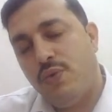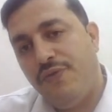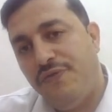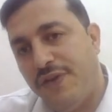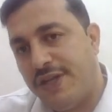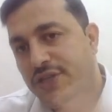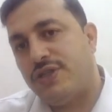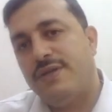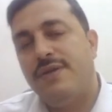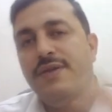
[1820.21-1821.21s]
we
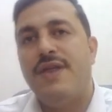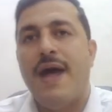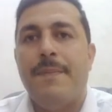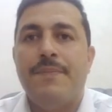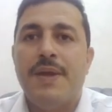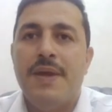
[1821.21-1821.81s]
finished the